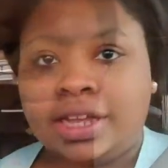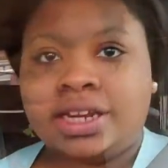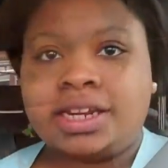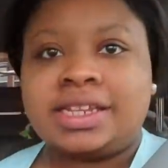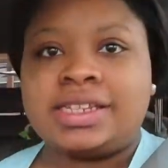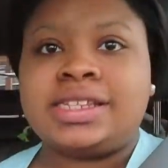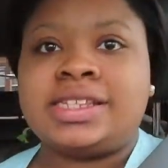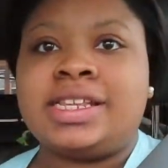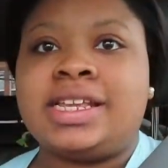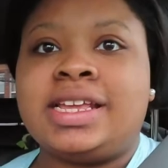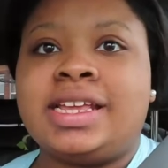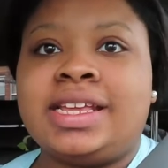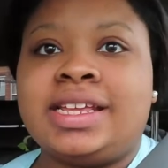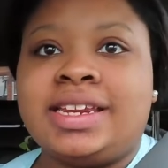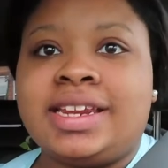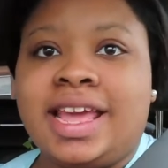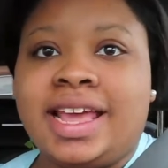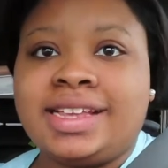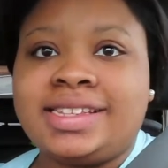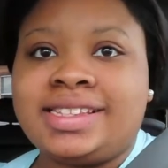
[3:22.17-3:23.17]
It is the
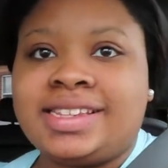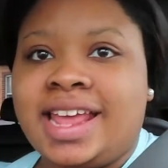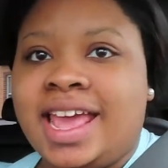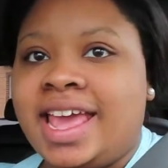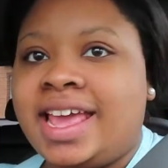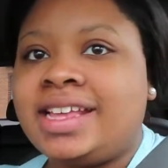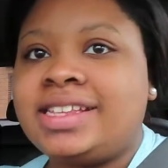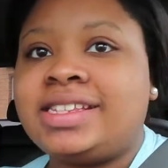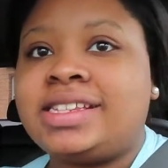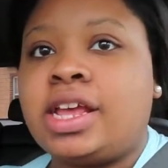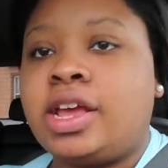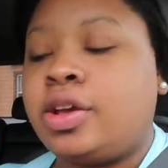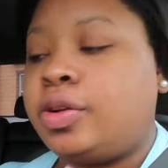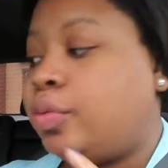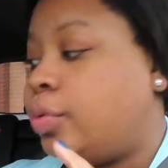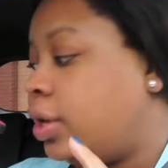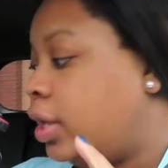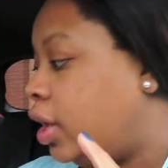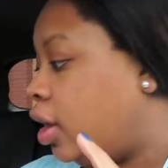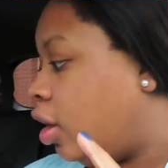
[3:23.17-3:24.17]
next day, so
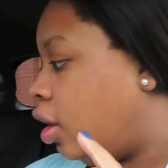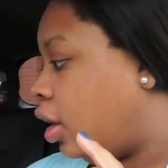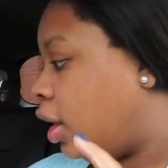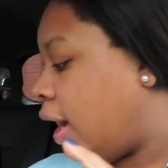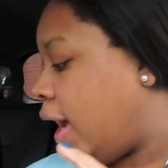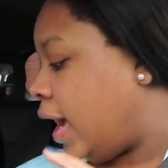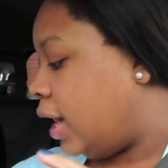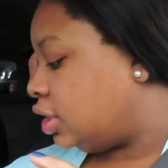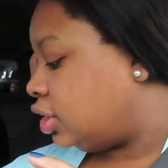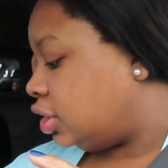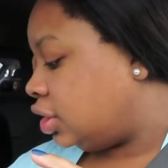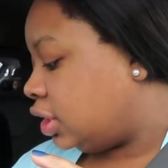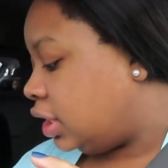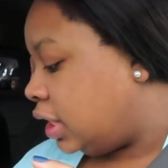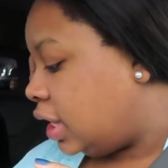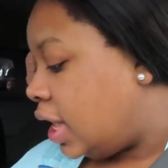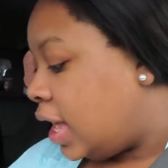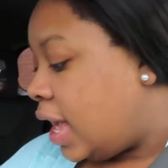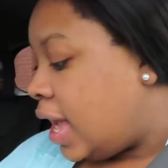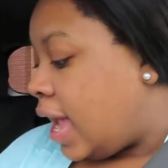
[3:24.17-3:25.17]
we are actually
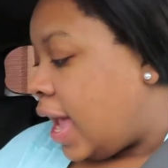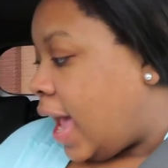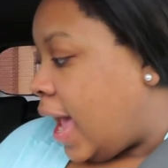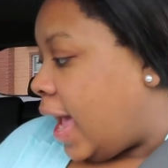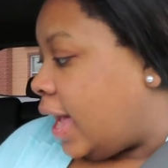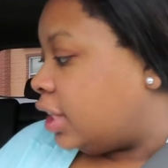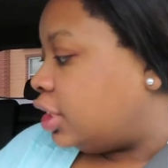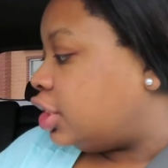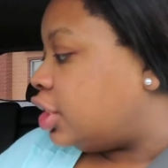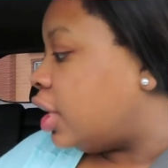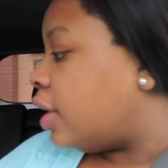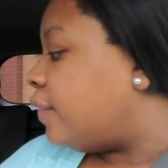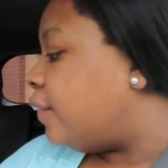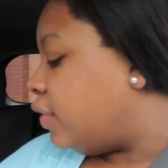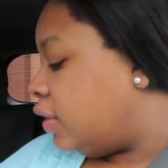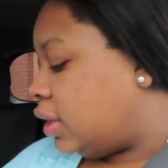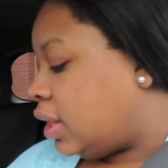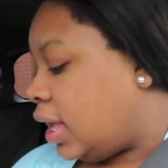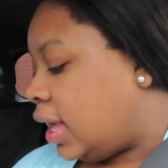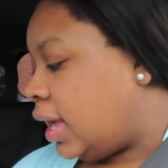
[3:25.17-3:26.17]
at
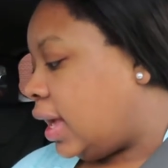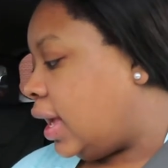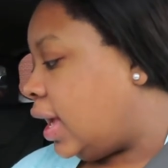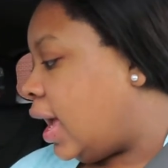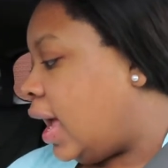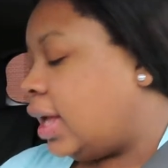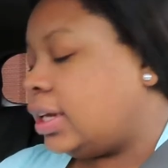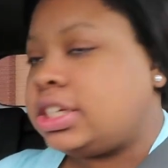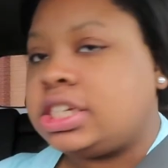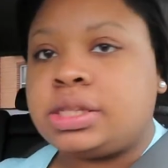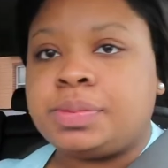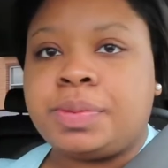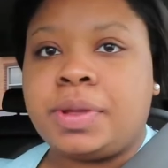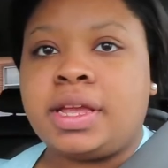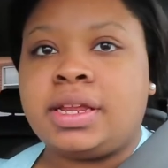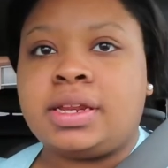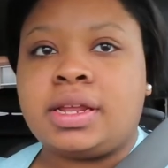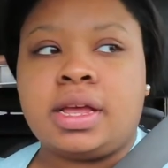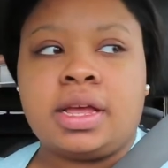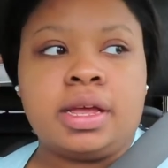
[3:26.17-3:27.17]
Chick-fil-A. I just
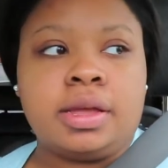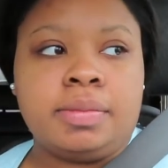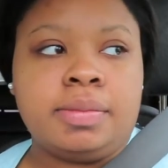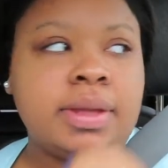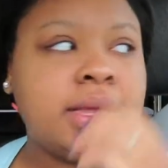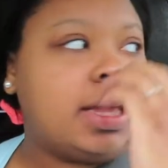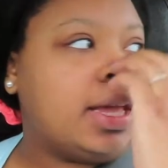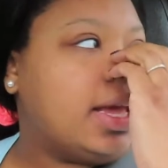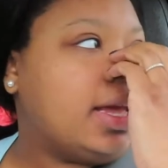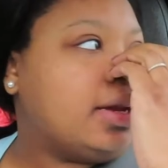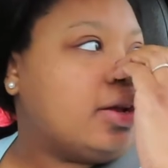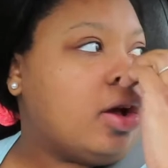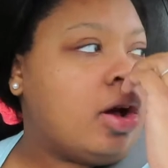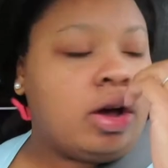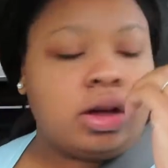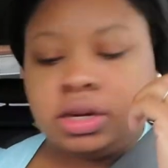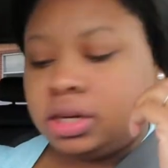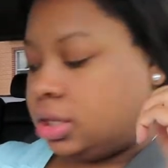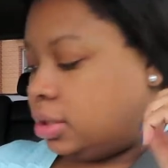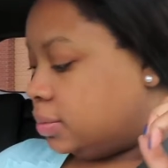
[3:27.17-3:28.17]
picked up me and
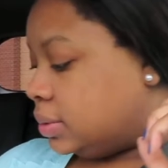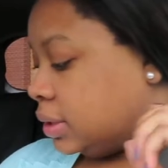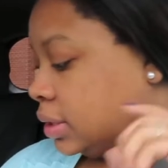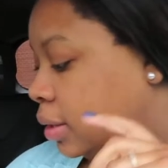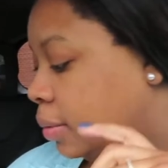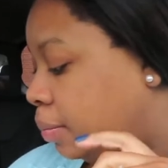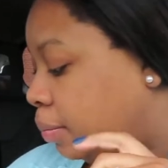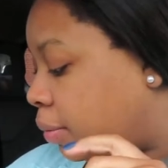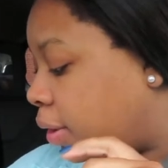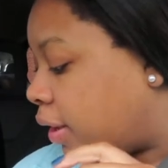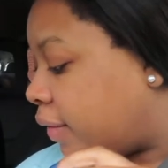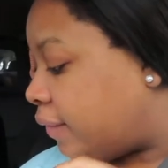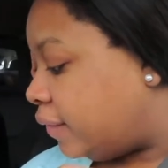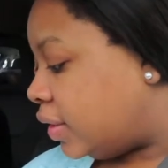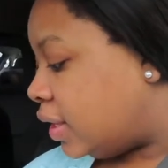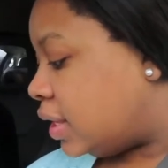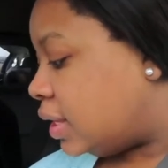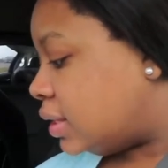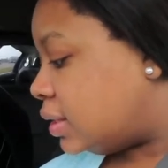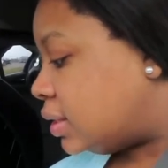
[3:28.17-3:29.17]
Autumn some
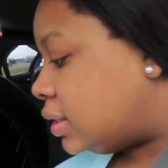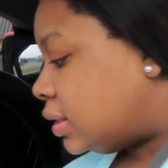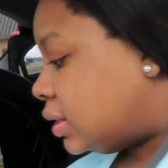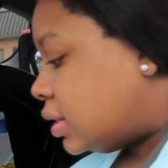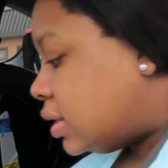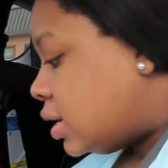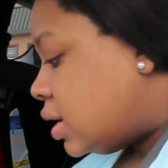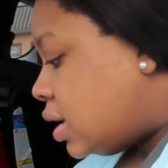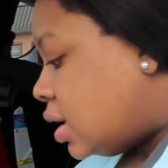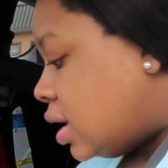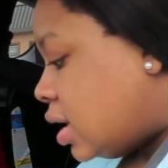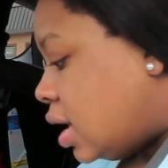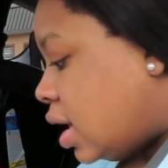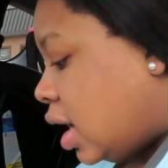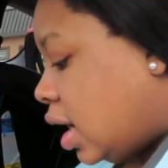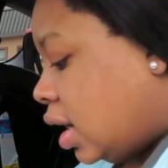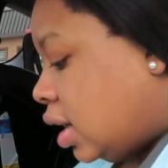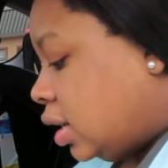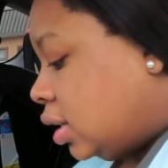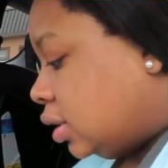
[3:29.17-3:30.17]
breakfast,
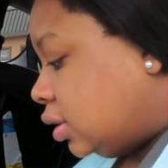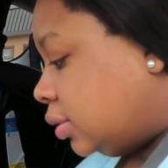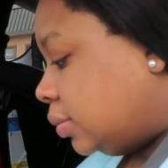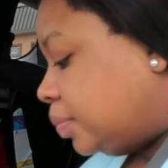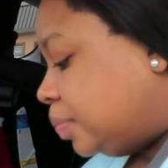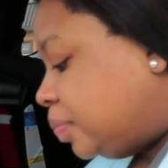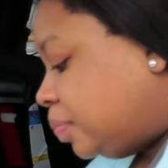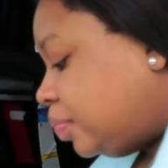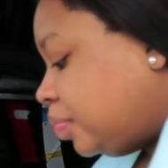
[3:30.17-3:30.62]
um,